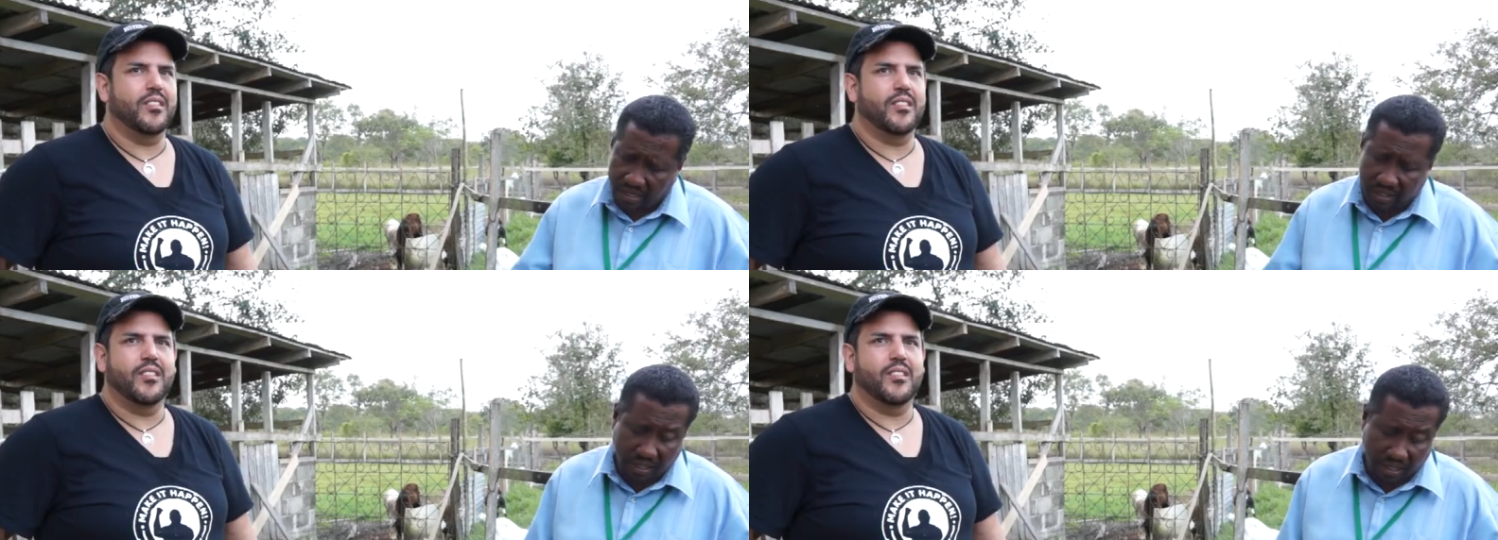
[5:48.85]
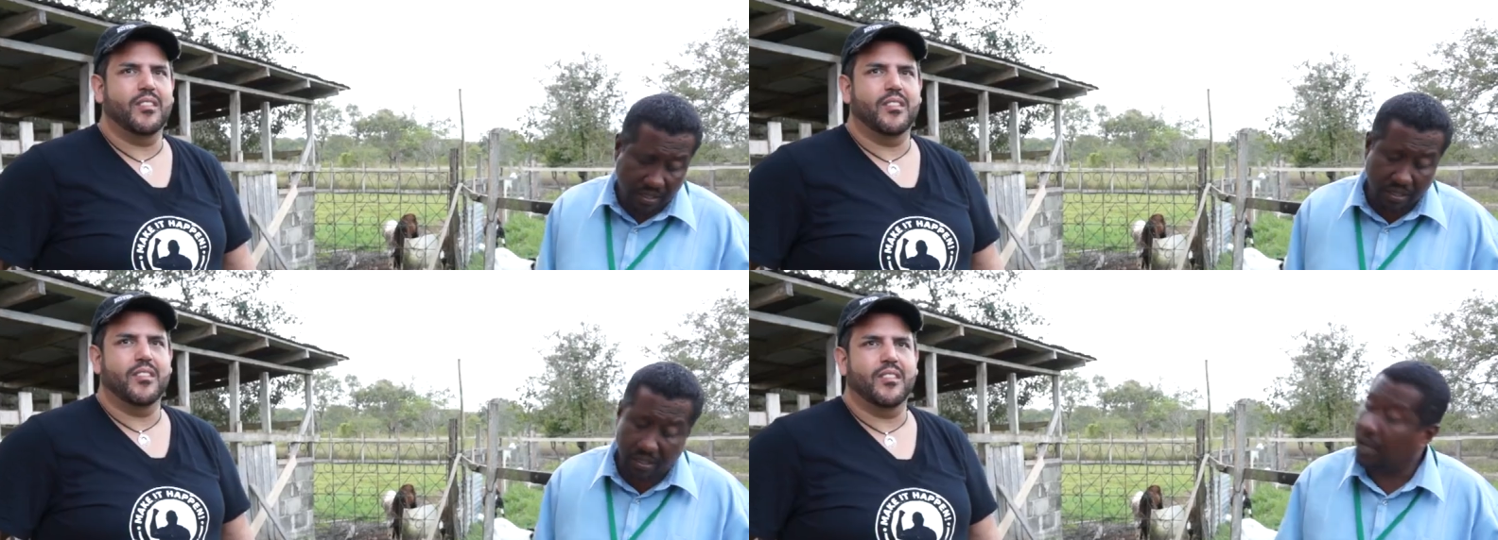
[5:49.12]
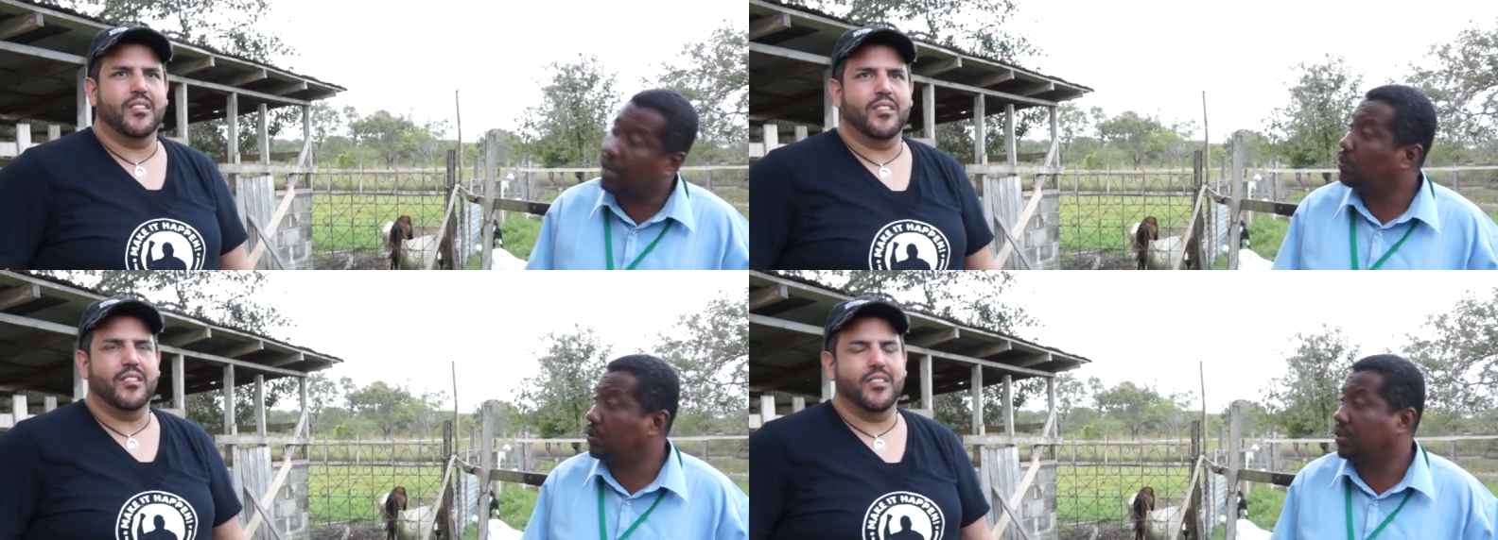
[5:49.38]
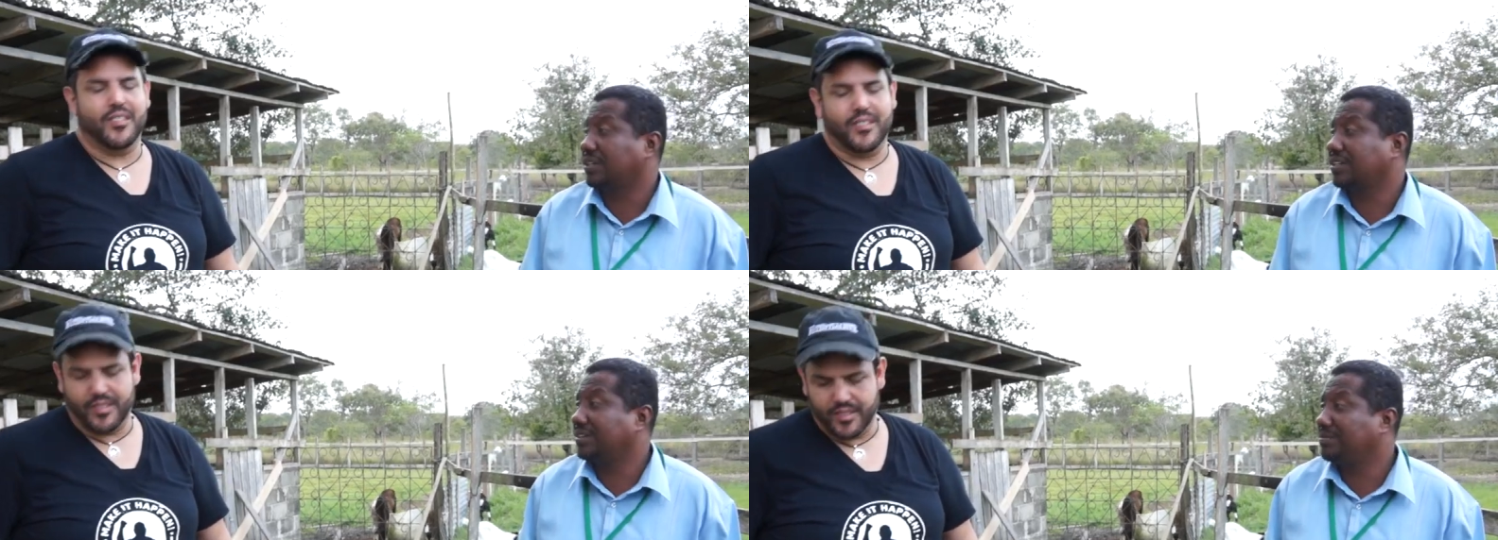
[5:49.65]
Speaker 1: It takes a lot of
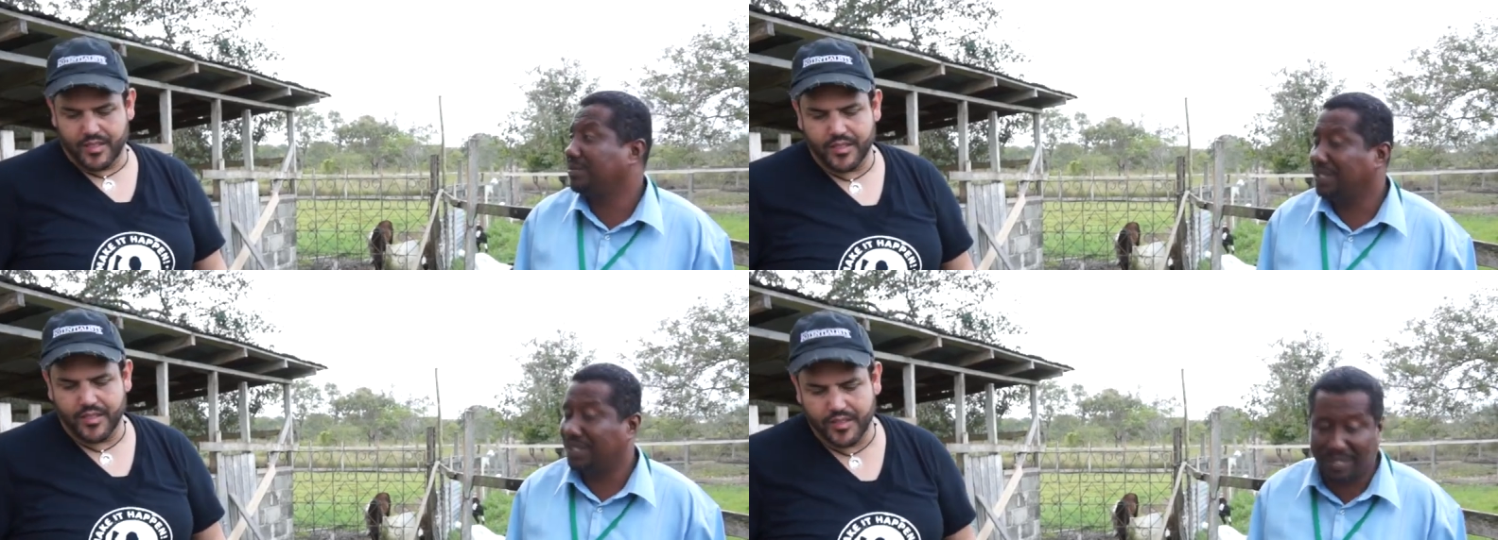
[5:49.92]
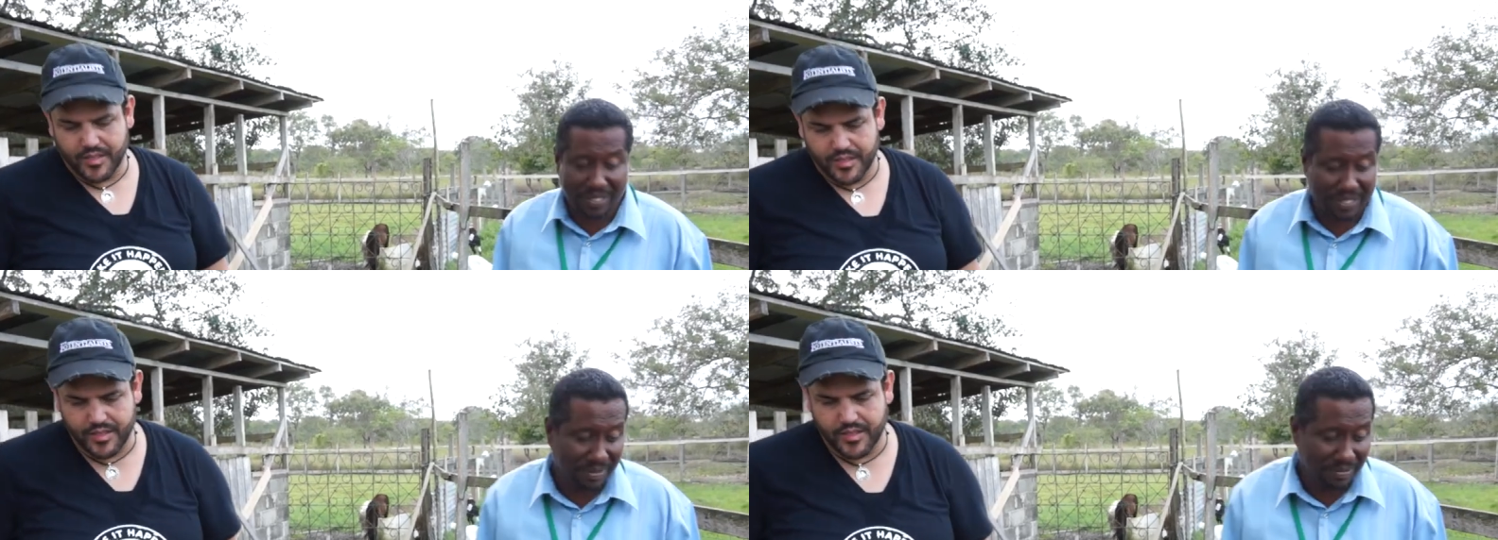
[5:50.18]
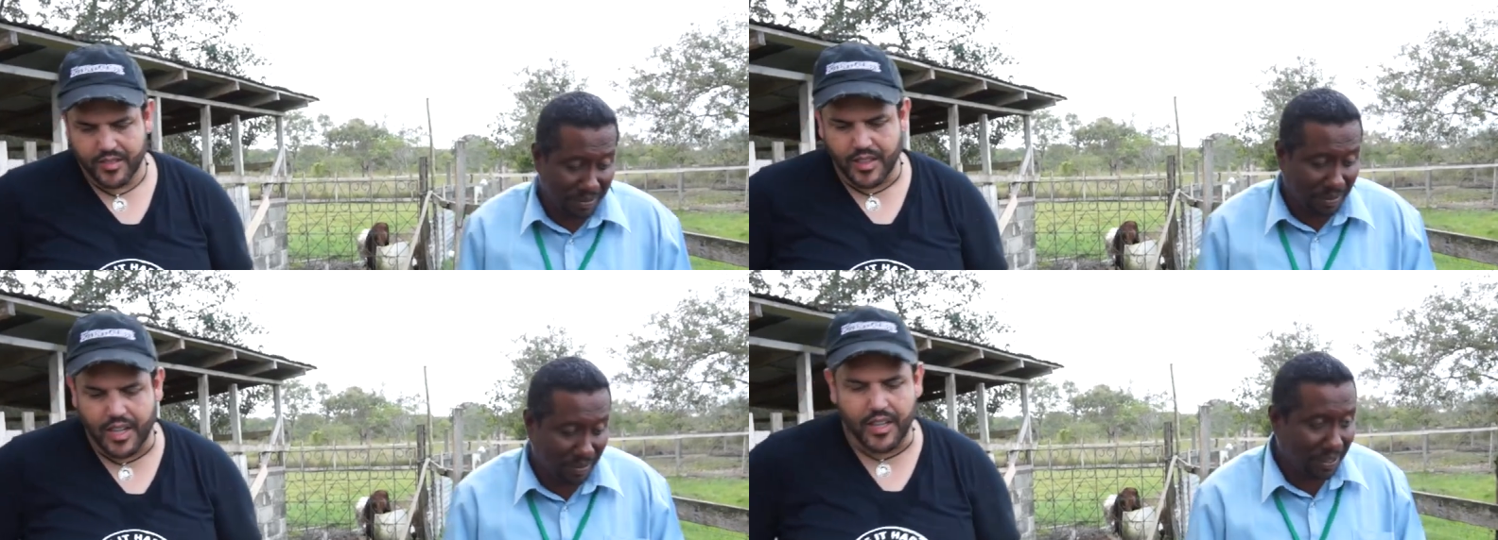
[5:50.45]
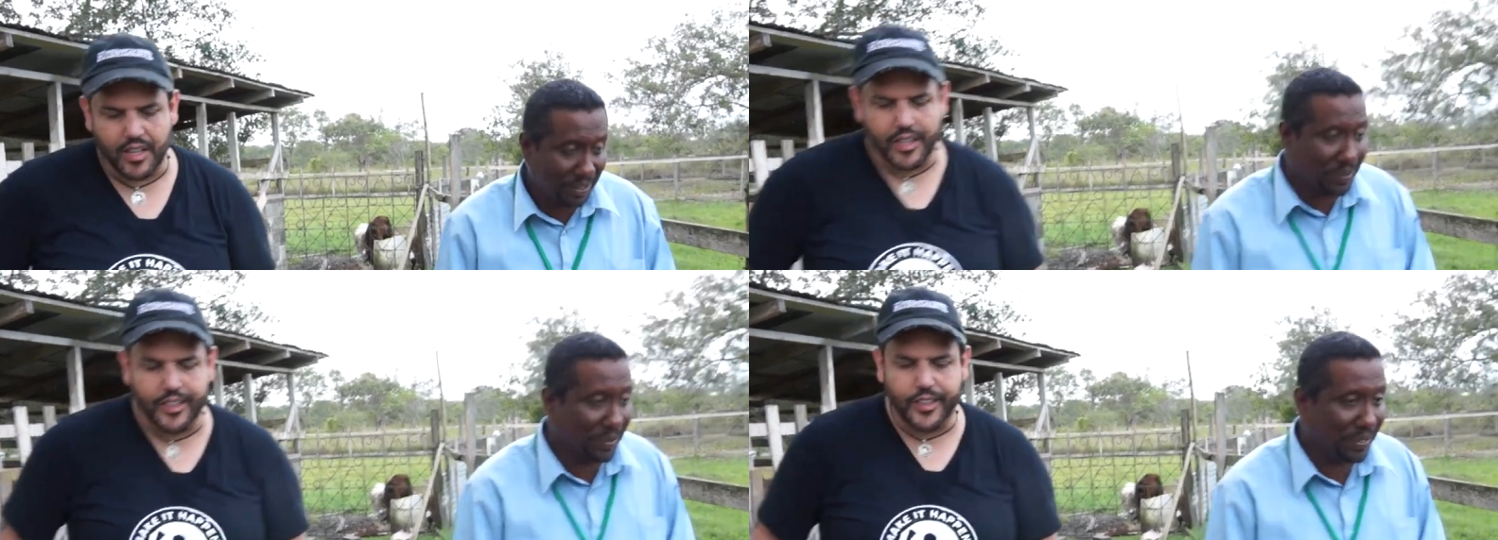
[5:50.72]
work, but but
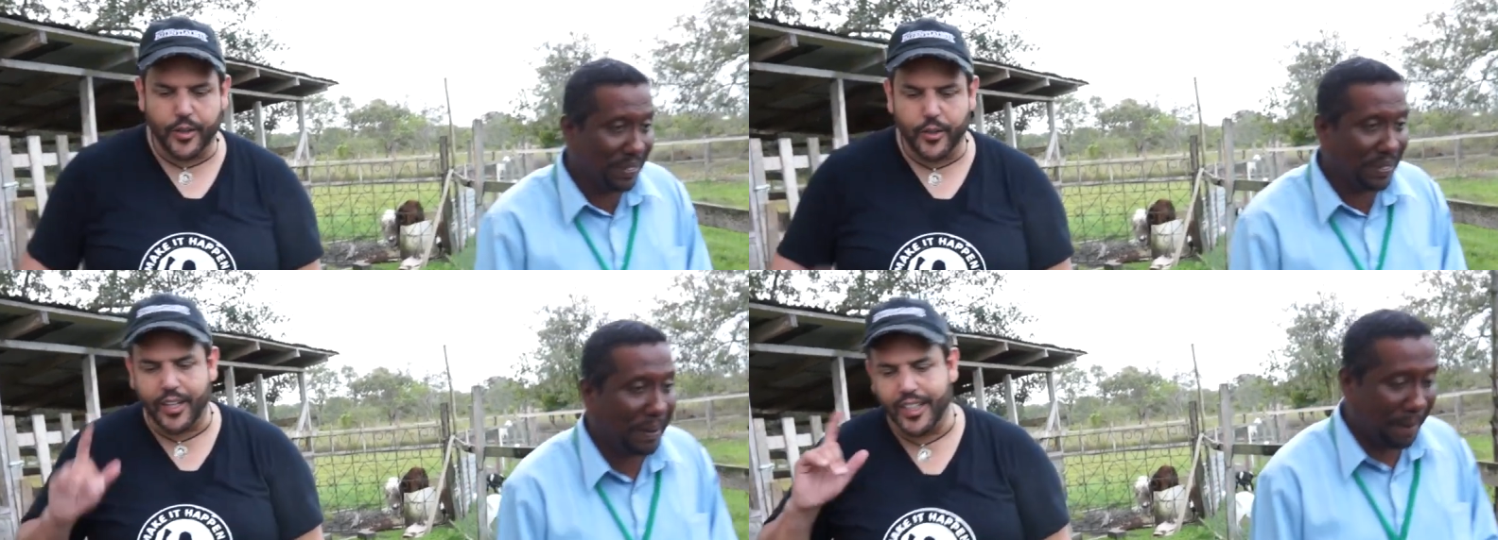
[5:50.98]
we do and it. Good